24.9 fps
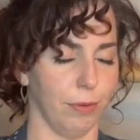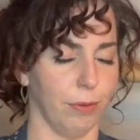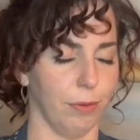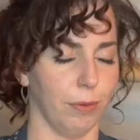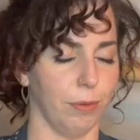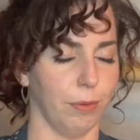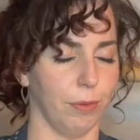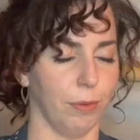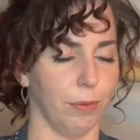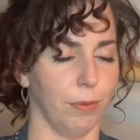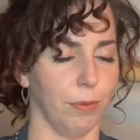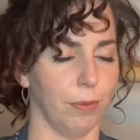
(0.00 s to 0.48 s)

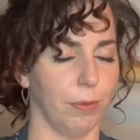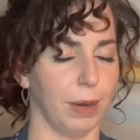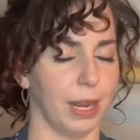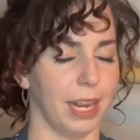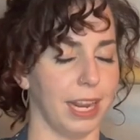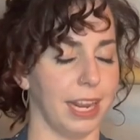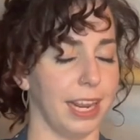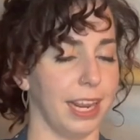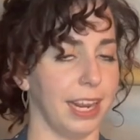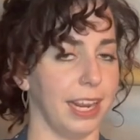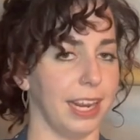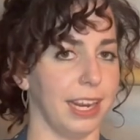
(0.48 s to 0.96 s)

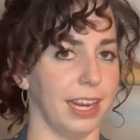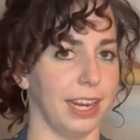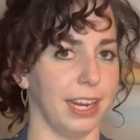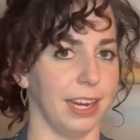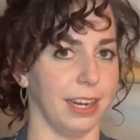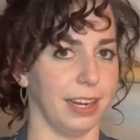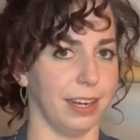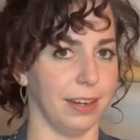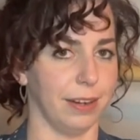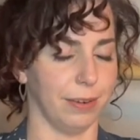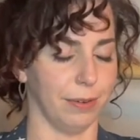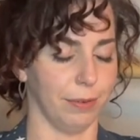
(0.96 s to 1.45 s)

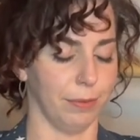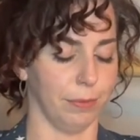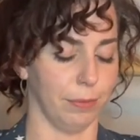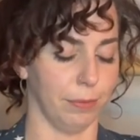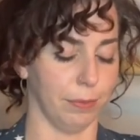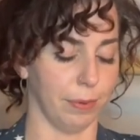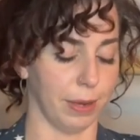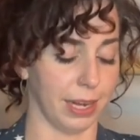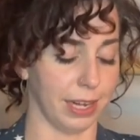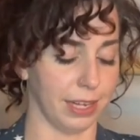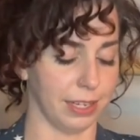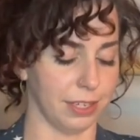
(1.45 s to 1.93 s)
way,
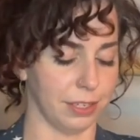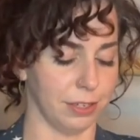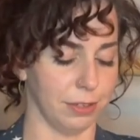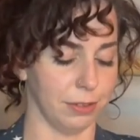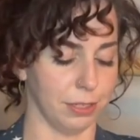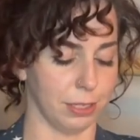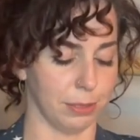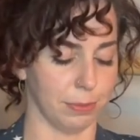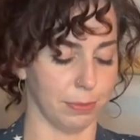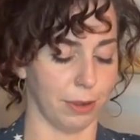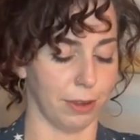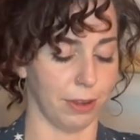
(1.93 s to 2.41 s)
way too
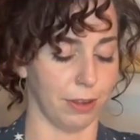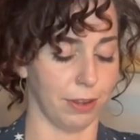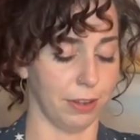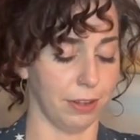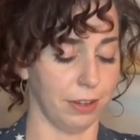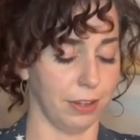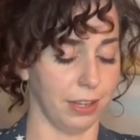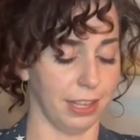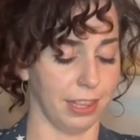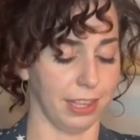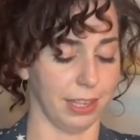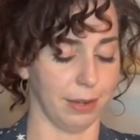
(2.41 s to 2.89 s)

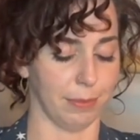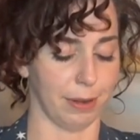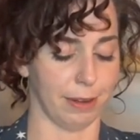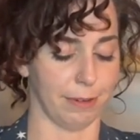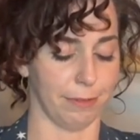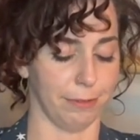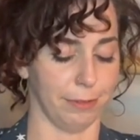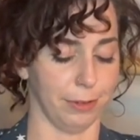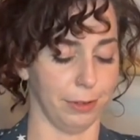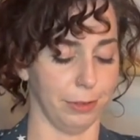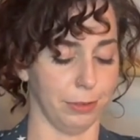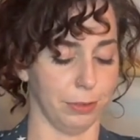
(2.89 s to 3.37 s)
small, and then my
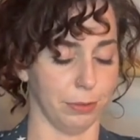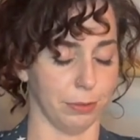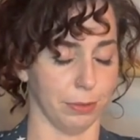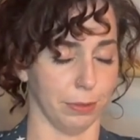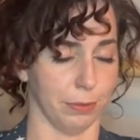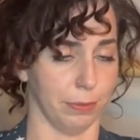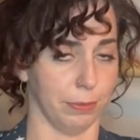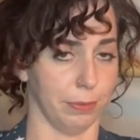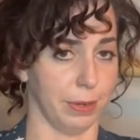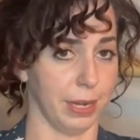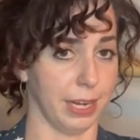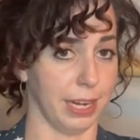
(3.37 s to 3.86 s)
floats were
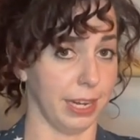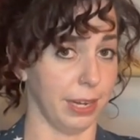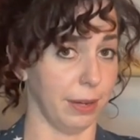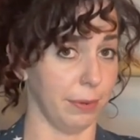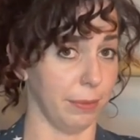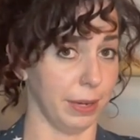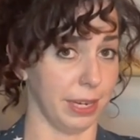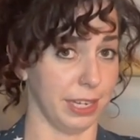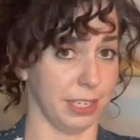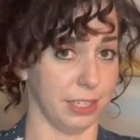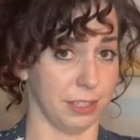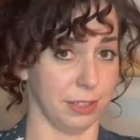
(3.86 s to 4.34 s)
way,
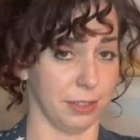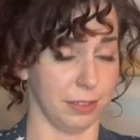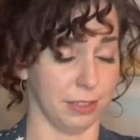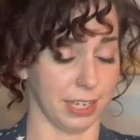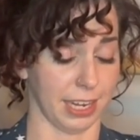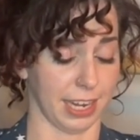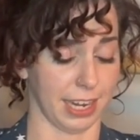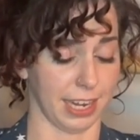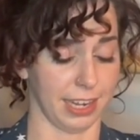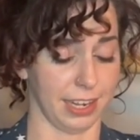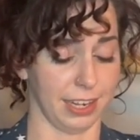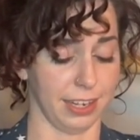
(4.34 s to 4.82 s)
way too
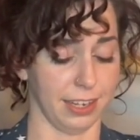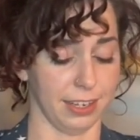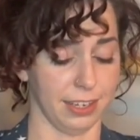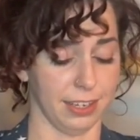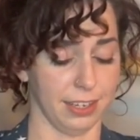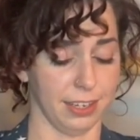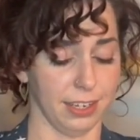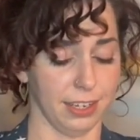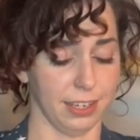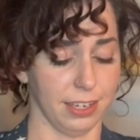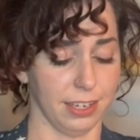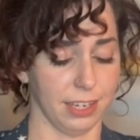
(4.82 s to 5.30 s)
tight.
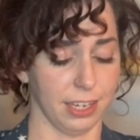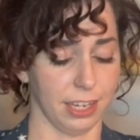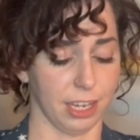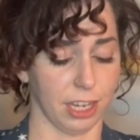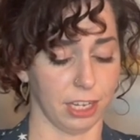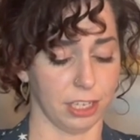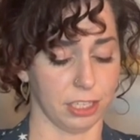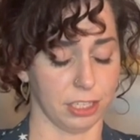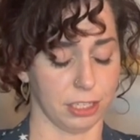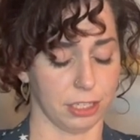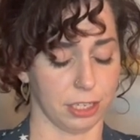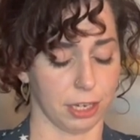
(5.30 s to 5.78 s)

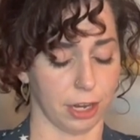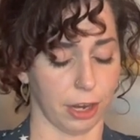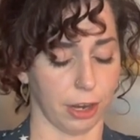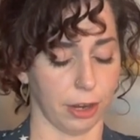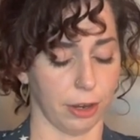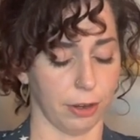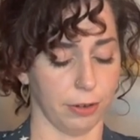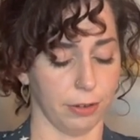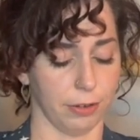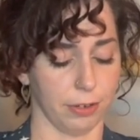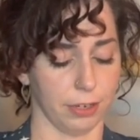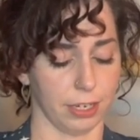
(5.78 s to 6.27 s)

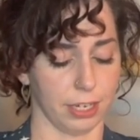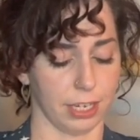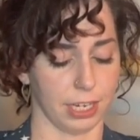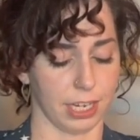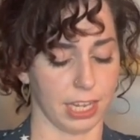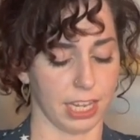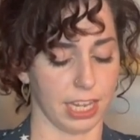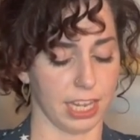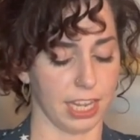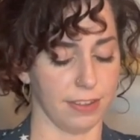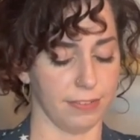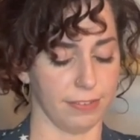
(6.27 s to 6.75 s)
So
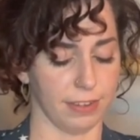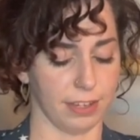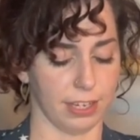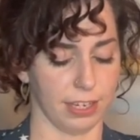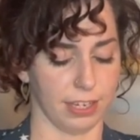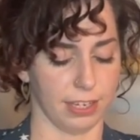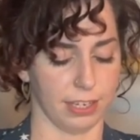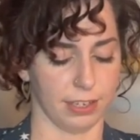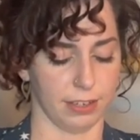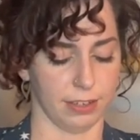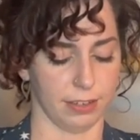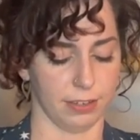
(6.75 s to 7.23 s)

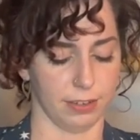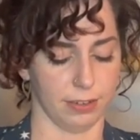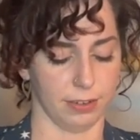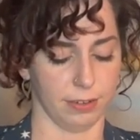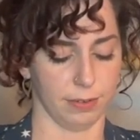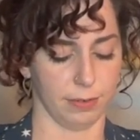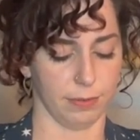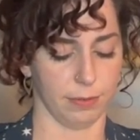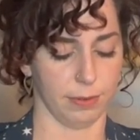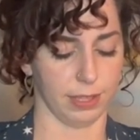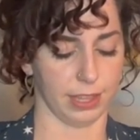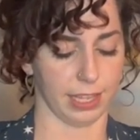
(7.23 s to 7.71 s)
even
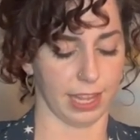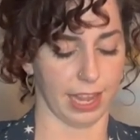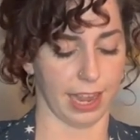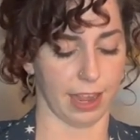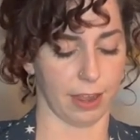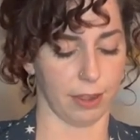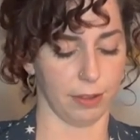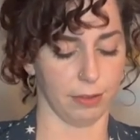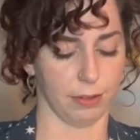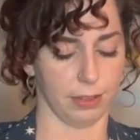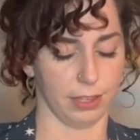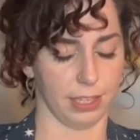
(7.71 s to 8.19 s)

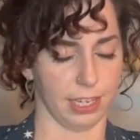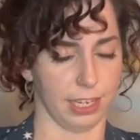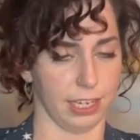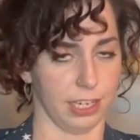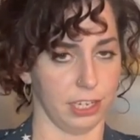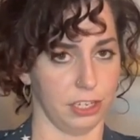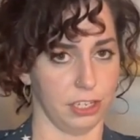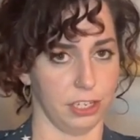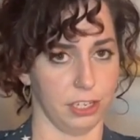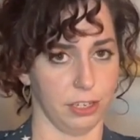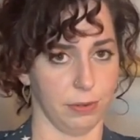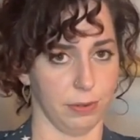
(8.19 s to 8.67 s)
without the
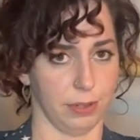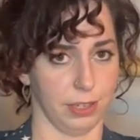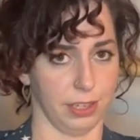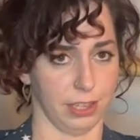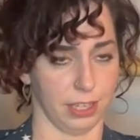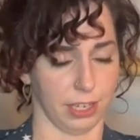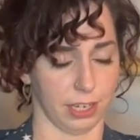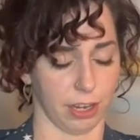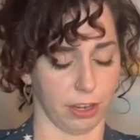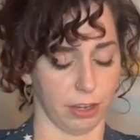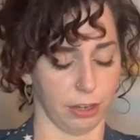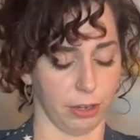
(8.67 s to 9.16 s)
issue in the
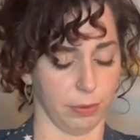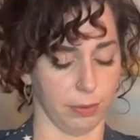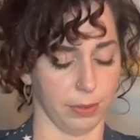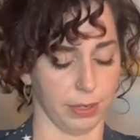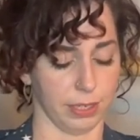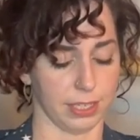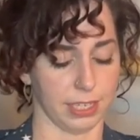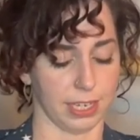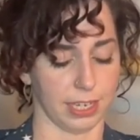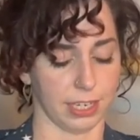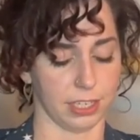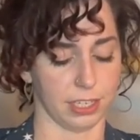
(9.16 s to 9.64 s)
colorwork
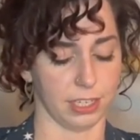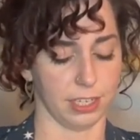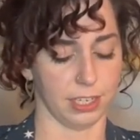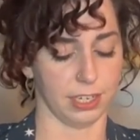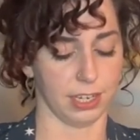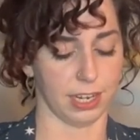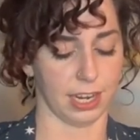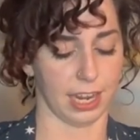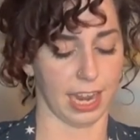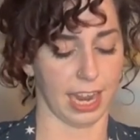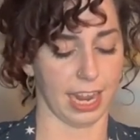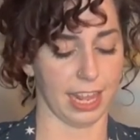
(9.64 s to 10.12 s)
section,
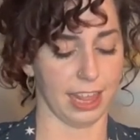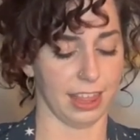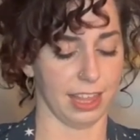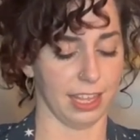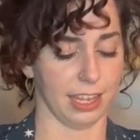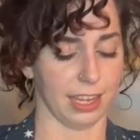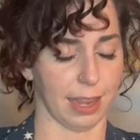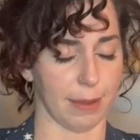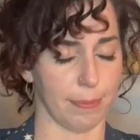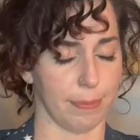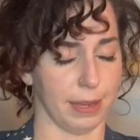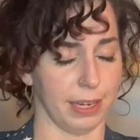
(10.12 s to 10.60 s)
I think
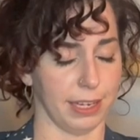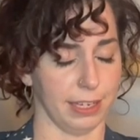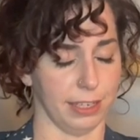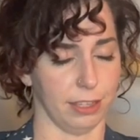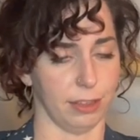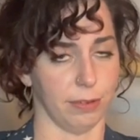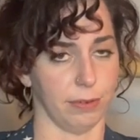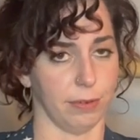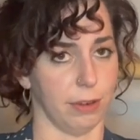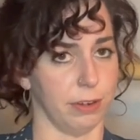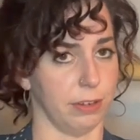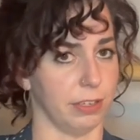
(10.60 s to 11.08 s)
I picked
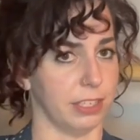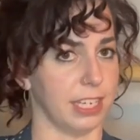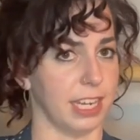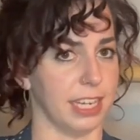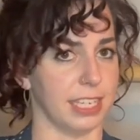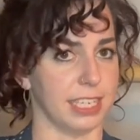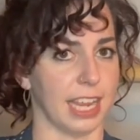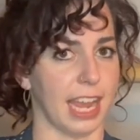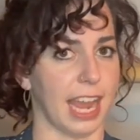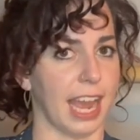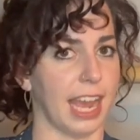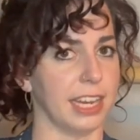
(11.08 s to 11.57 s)
the wrong size
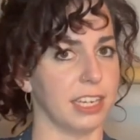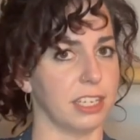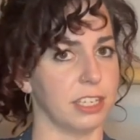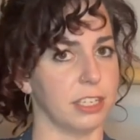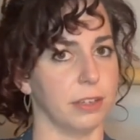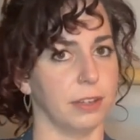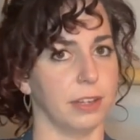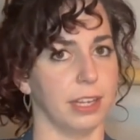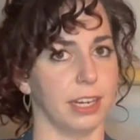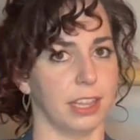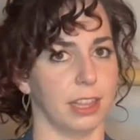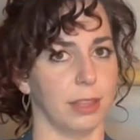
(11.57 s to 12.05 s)
hat. So
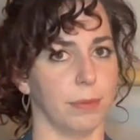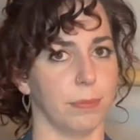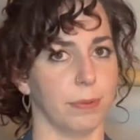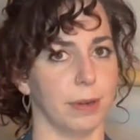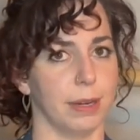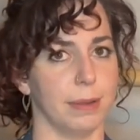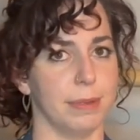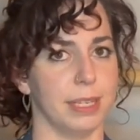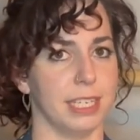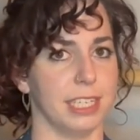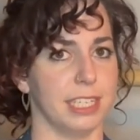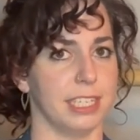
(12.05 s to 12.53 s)
like the
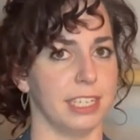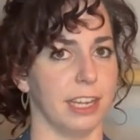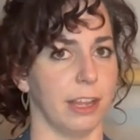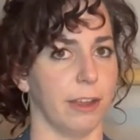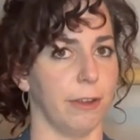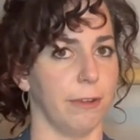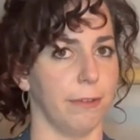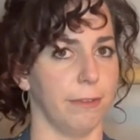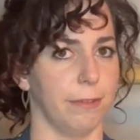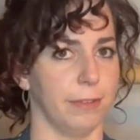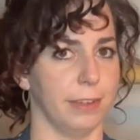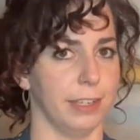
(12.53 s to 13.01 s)
brim
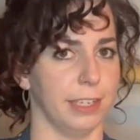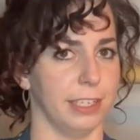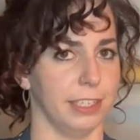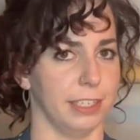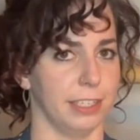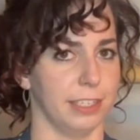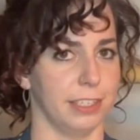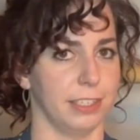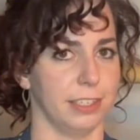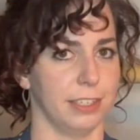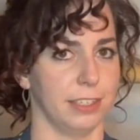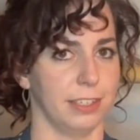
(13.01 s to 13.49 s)
itself
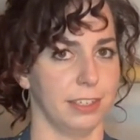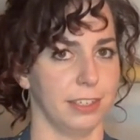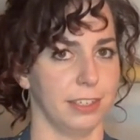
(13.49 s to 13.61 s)
is